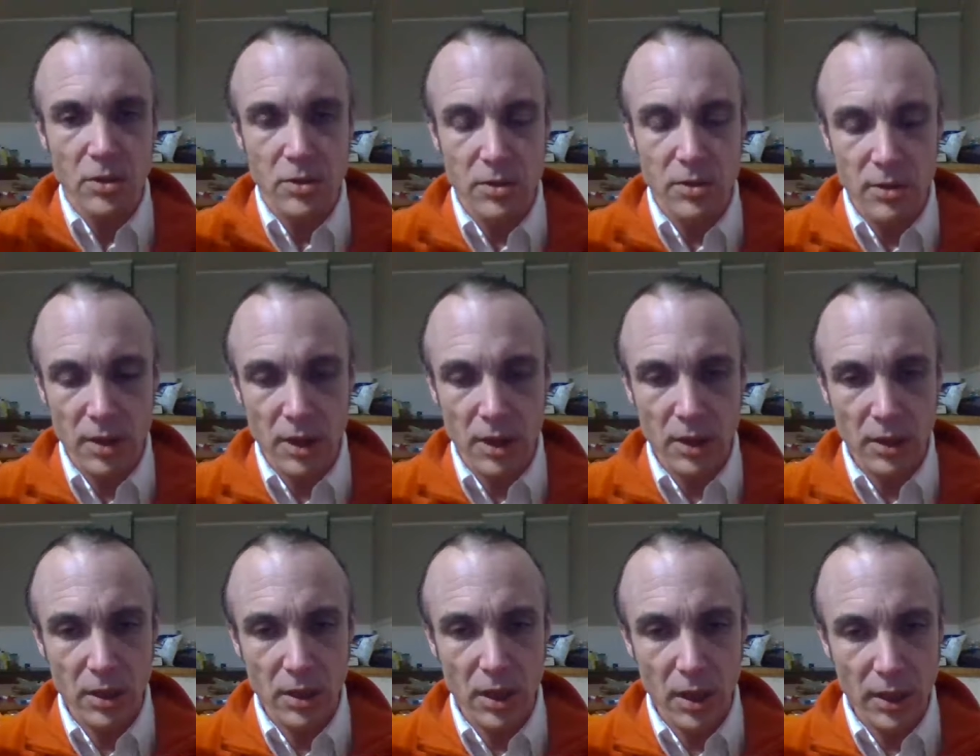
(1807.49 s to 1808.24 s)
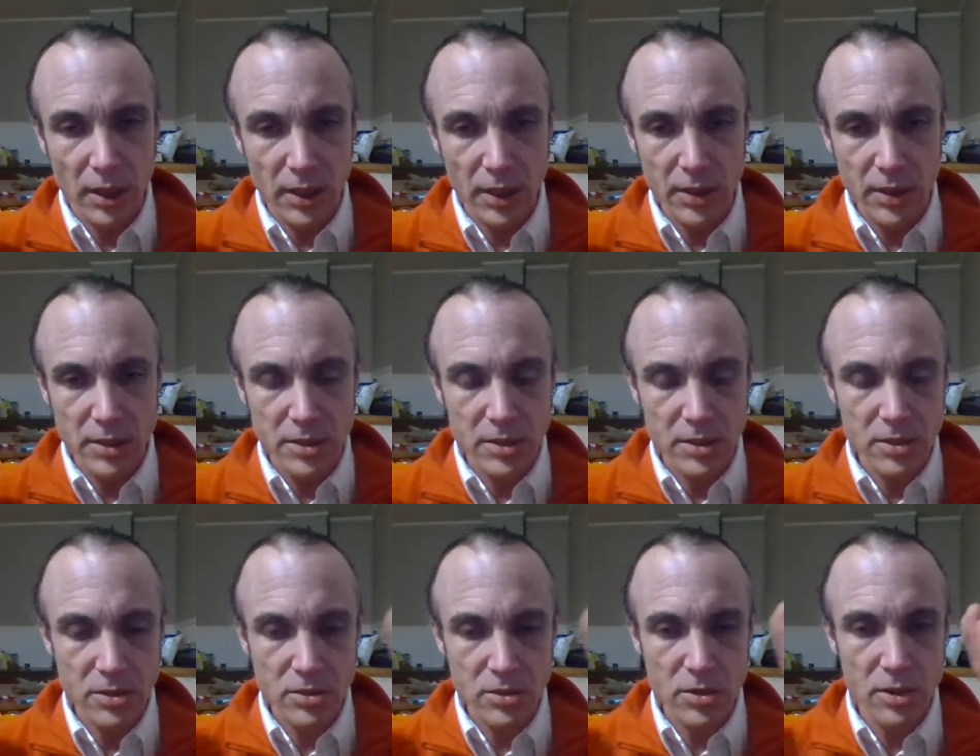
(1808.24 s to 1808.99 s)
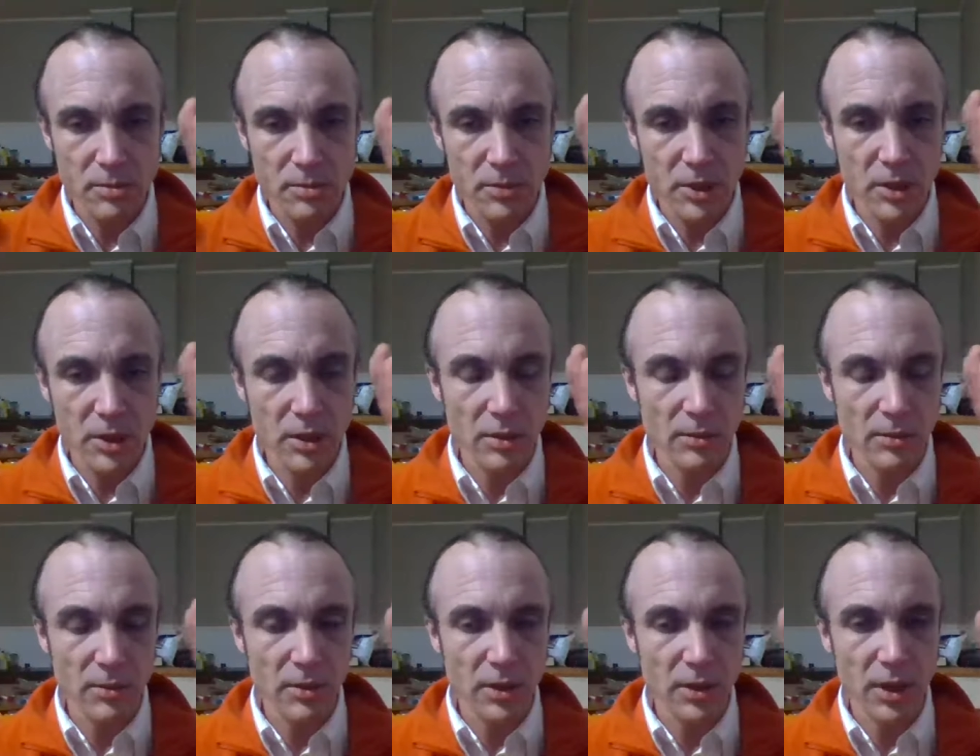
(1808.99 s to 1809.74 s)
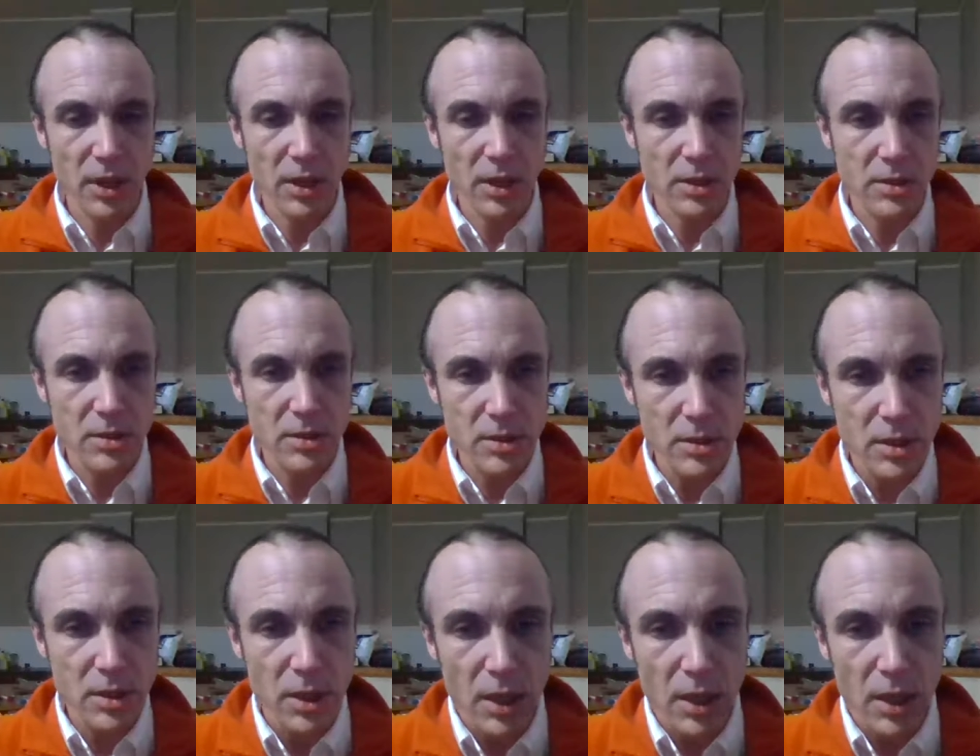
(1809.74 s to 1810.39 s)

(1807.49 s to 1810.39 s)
God needs to trump a couple things.